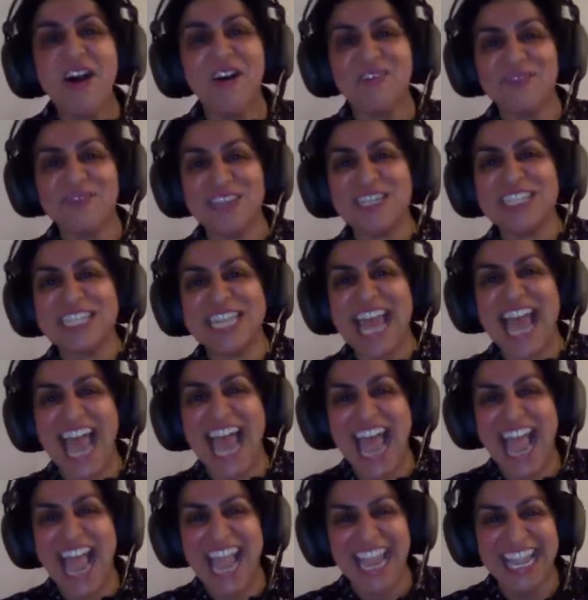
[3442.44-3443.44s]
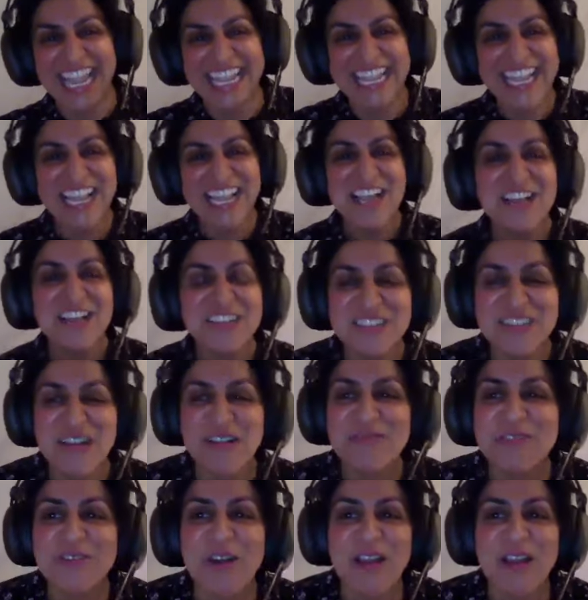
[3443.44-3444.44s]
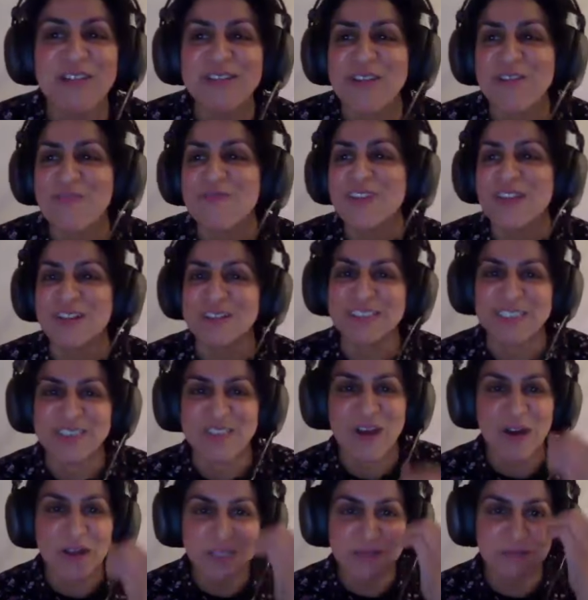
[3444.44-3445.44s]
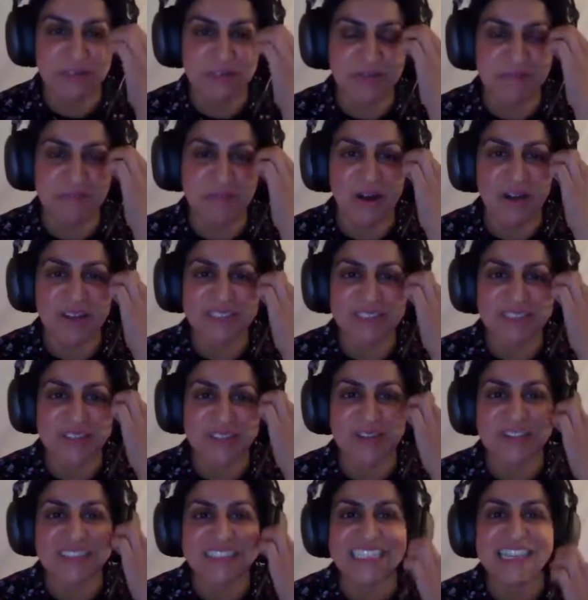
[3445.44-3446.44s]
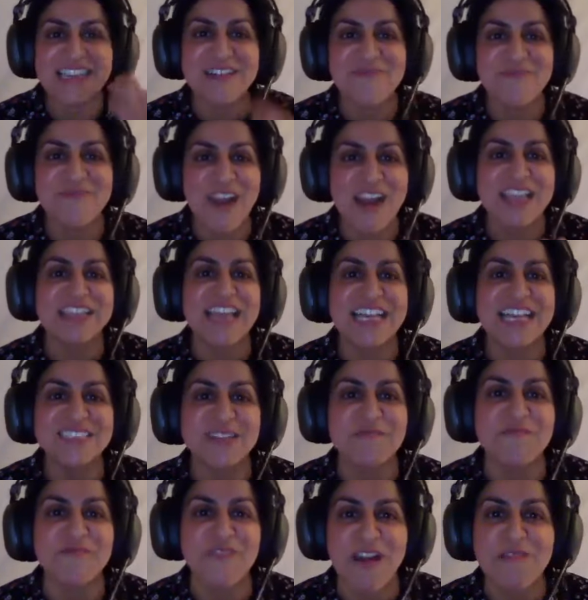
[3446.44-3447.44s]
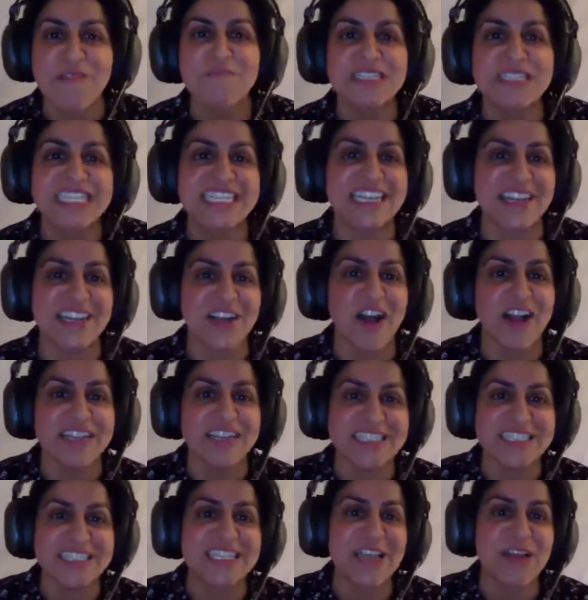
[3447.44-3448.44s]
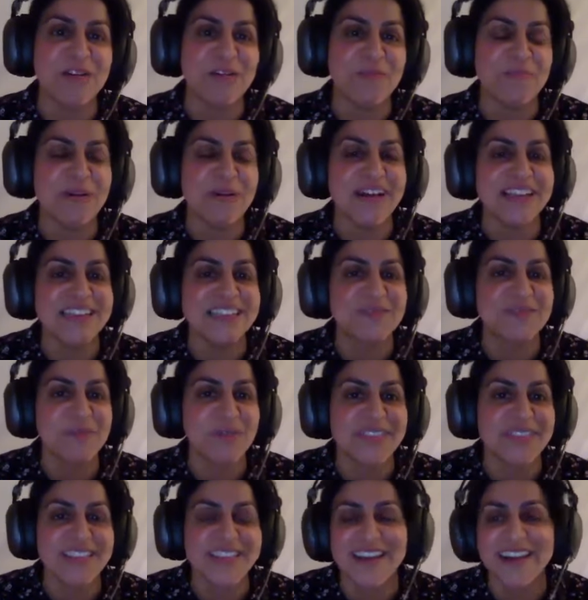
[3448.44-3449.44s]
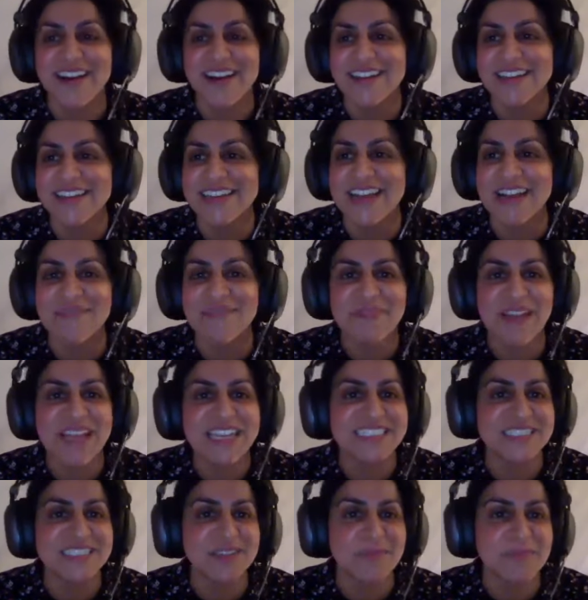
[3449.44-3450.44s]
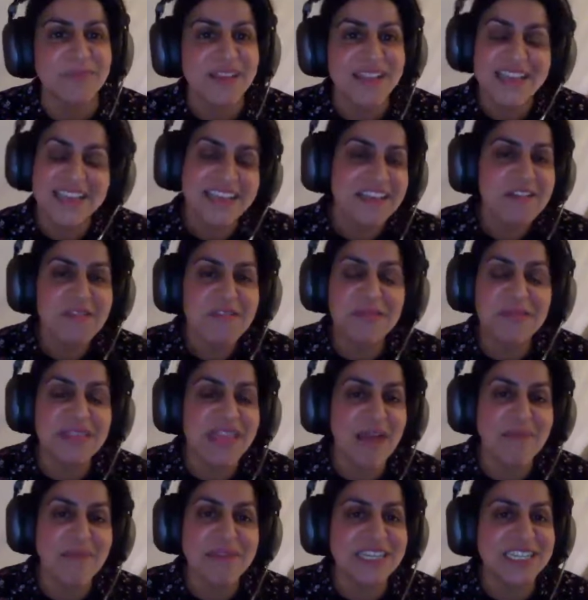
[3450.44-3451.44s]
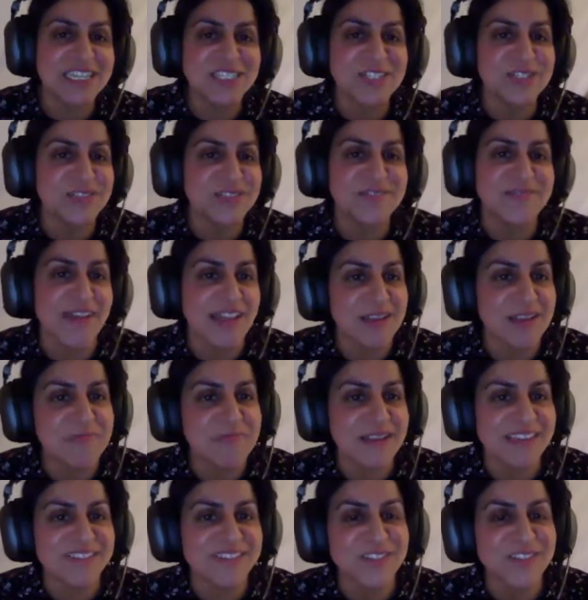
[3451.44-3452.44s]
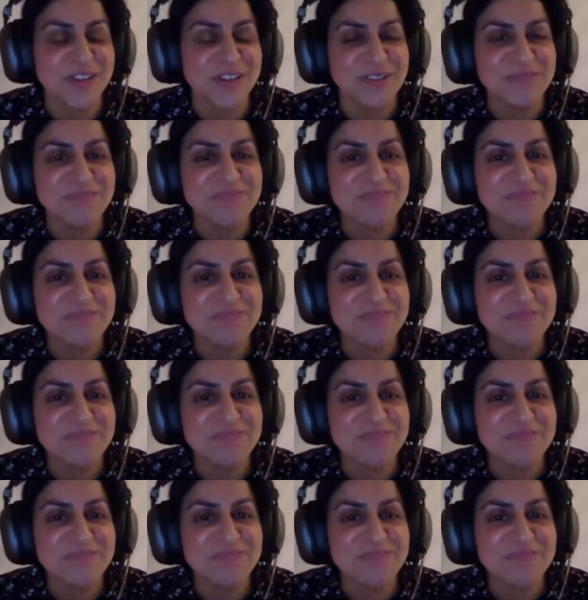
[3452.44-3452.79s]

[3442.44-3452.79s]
of the day because I was quite good at fielding the hospital pass. So it's a very that's a very particular kind of skill, but it's one that I um, ended up without meaning to developing. So